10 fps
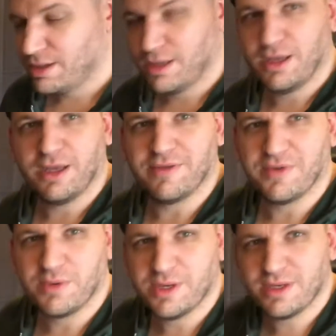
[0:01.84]
Hi
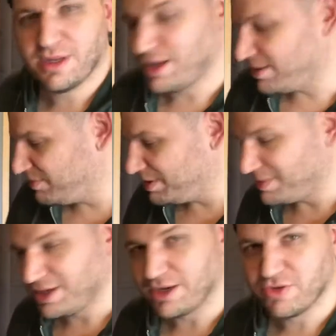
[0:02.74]
everyone, I've been
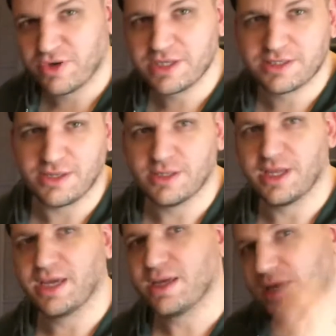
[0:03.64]
making drinks all
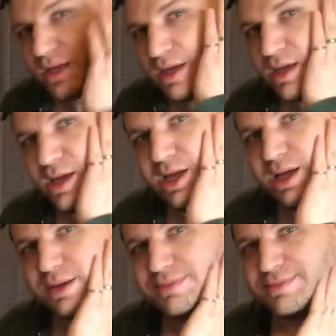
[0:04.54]
day,
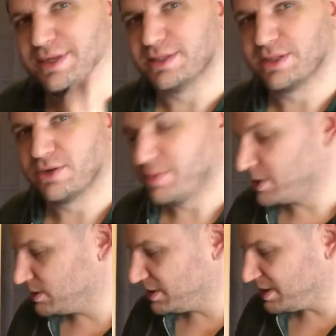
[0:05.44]
and so
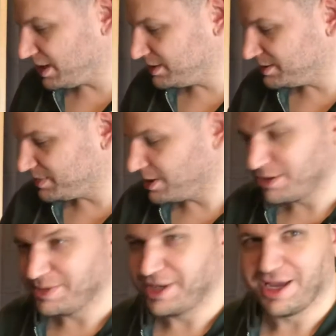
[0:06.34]
apparently that inspired
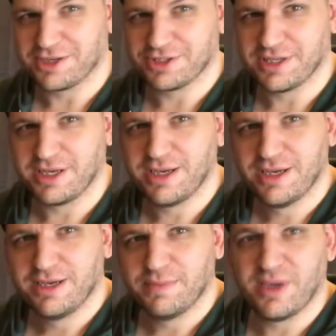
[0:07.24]
me to actually
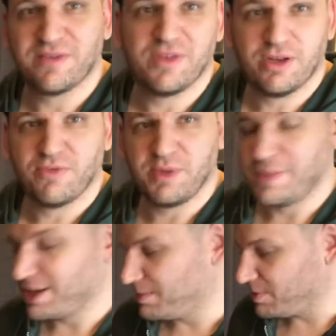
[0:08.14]
make a video of me
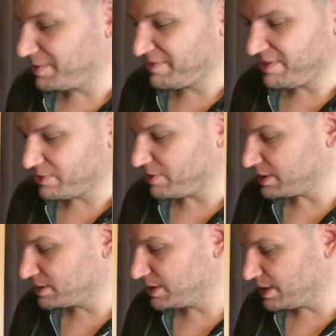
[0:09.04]
making one of my favorite drinks.